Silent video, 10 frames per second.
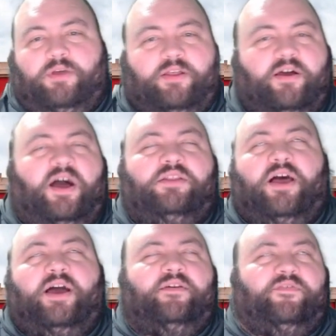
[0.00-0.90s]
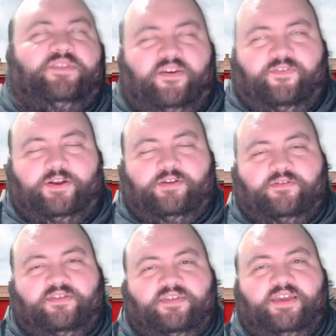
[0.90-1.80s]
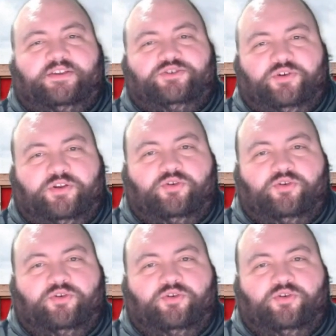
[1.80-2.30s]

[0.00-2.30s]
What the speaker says: lot of different things you can